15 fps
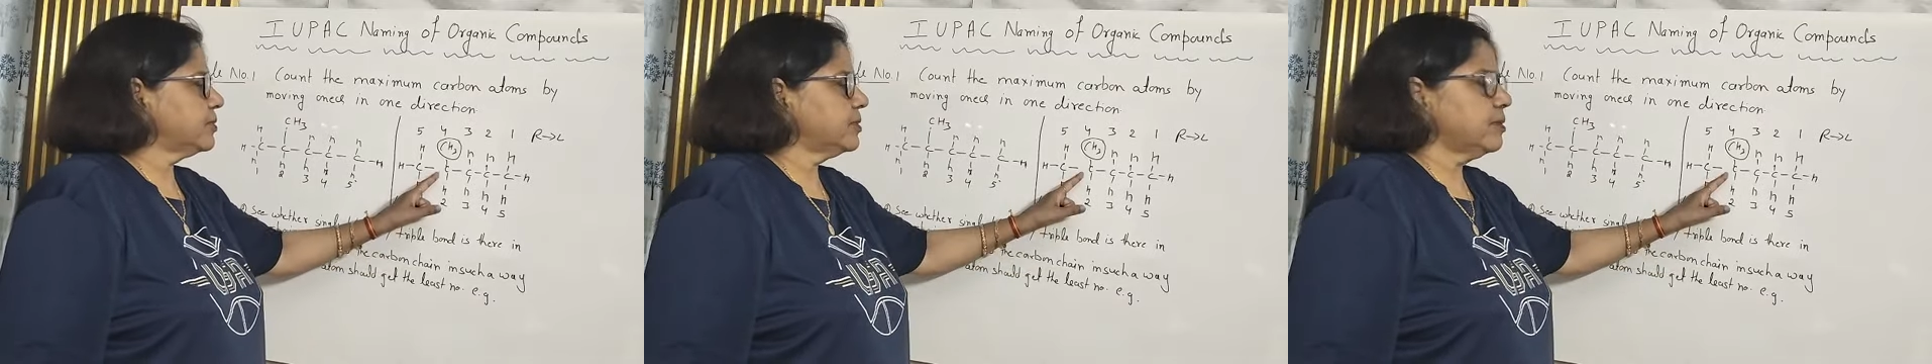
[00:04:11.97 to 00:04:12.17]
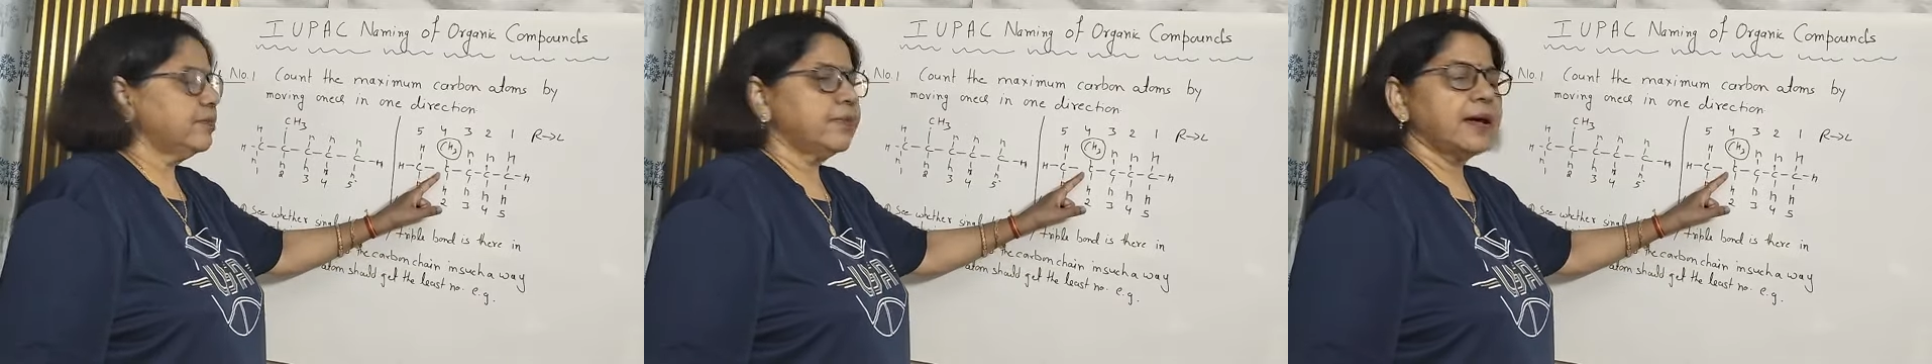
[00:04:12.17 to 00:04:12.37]

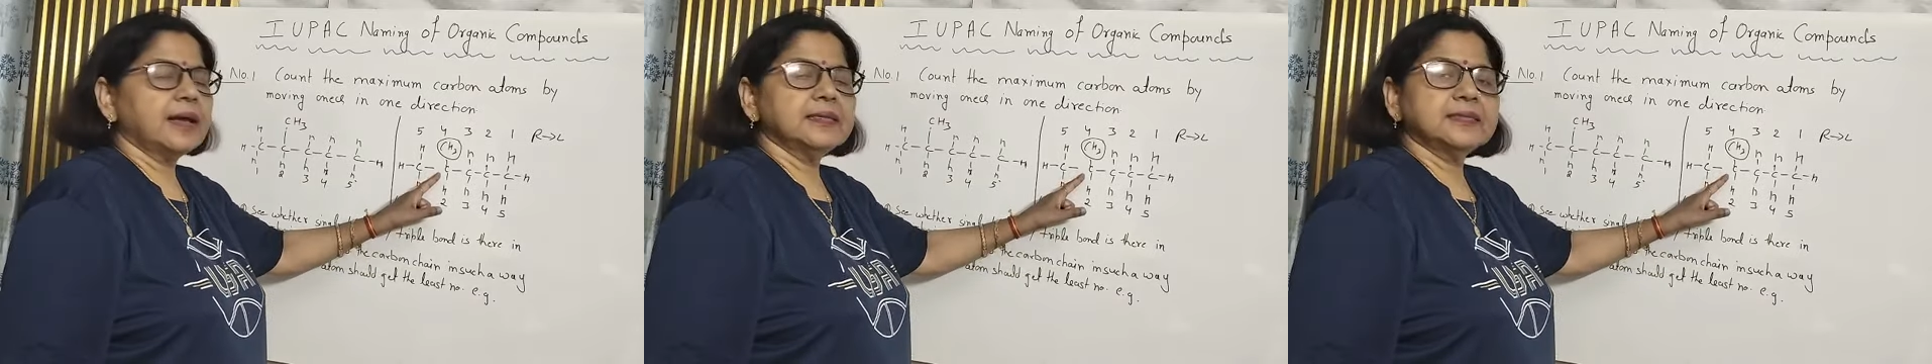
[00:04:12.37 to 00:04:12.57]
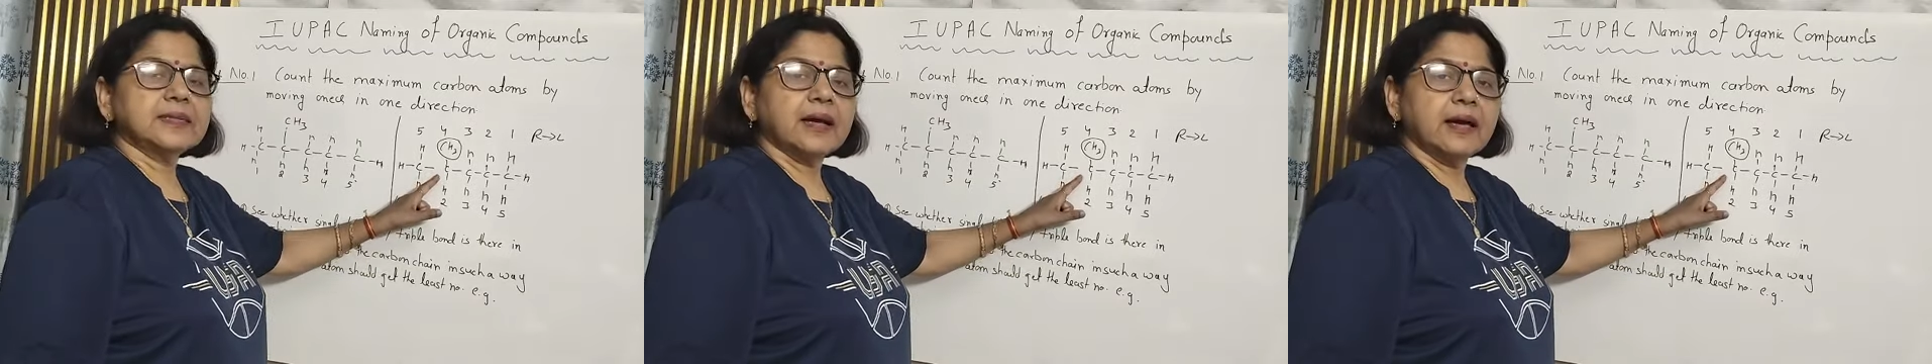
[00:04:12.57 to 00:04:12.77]
to the
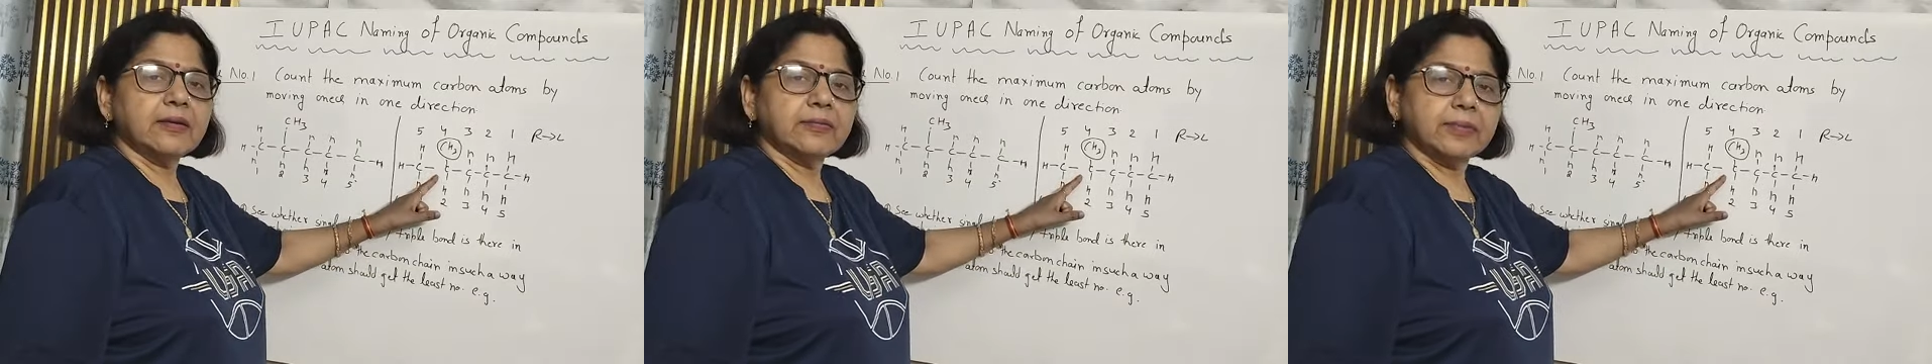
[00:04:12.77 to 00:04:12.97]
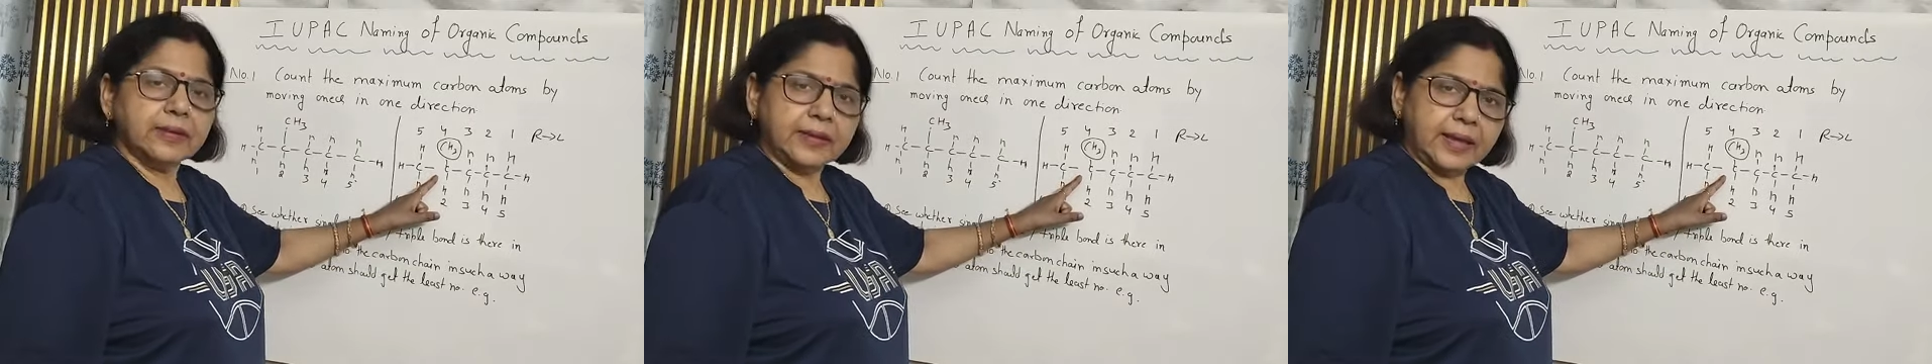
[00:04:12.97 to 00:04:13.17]
branch
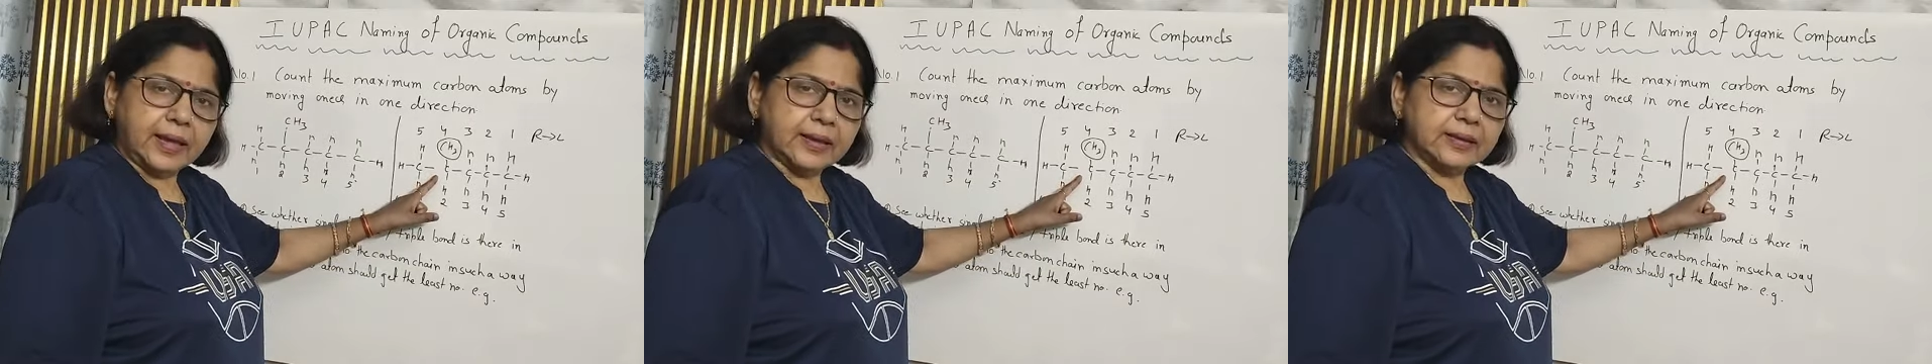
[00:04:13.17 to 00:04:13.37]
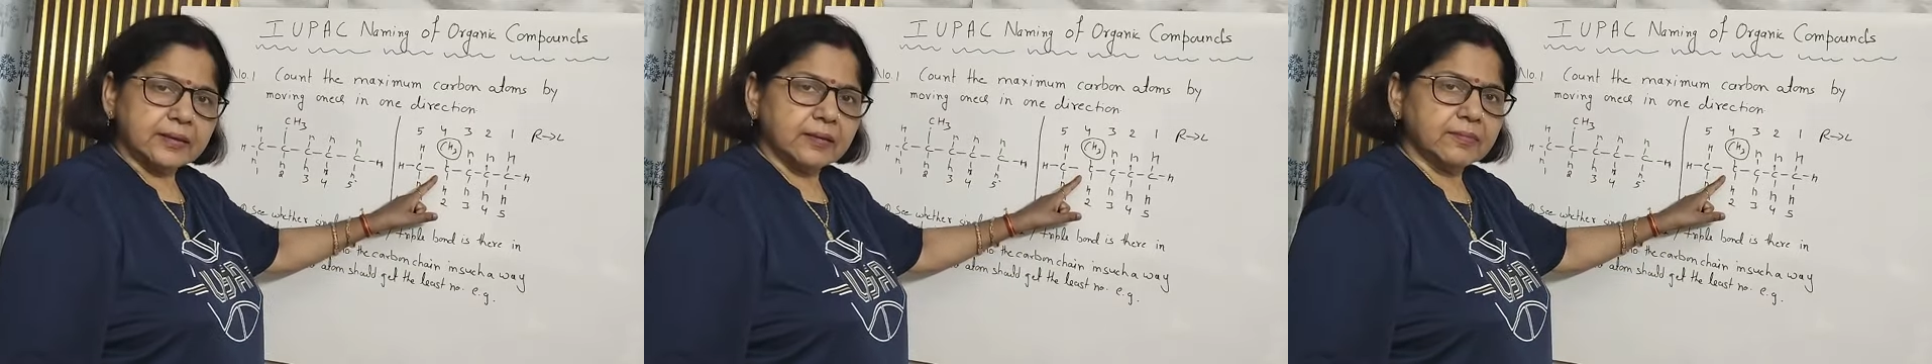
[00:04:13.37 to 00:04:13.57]
carbon
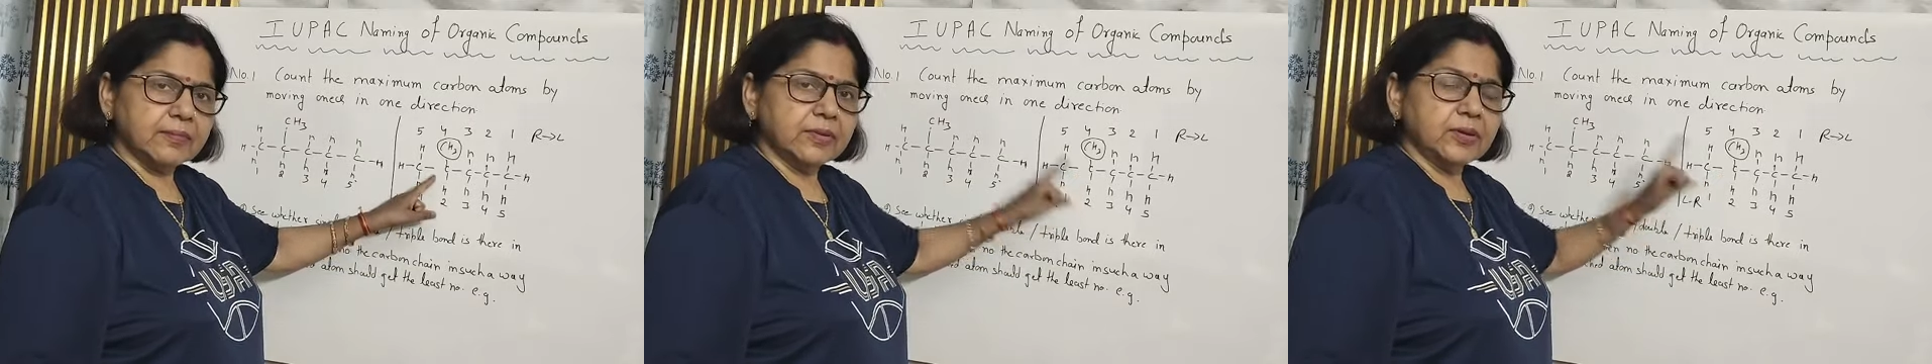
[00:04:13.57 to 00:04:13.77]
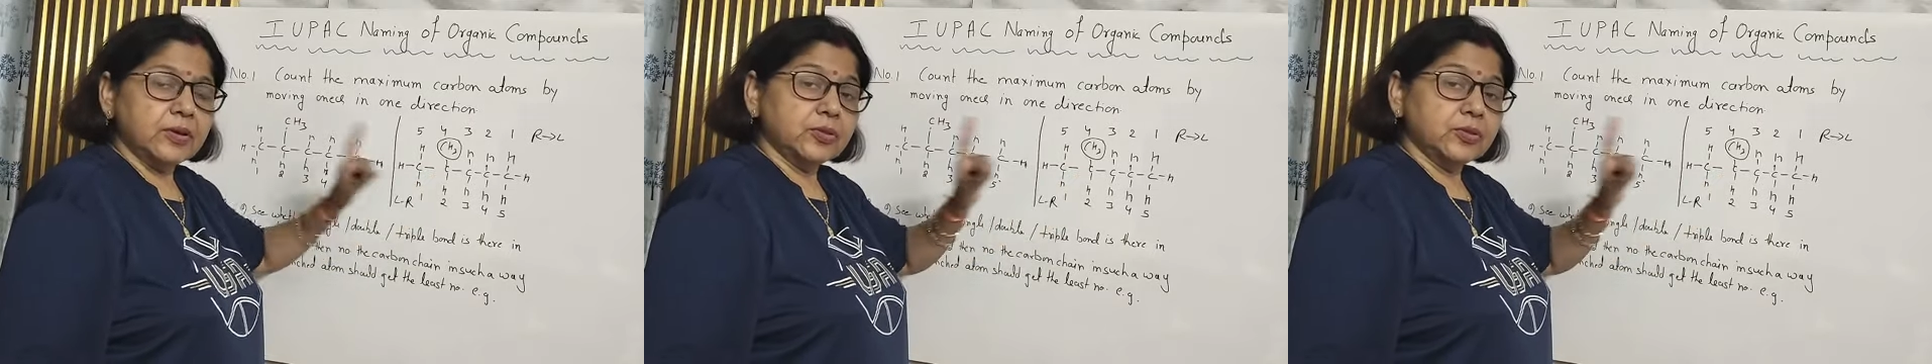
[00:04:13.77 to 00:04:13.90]
atom.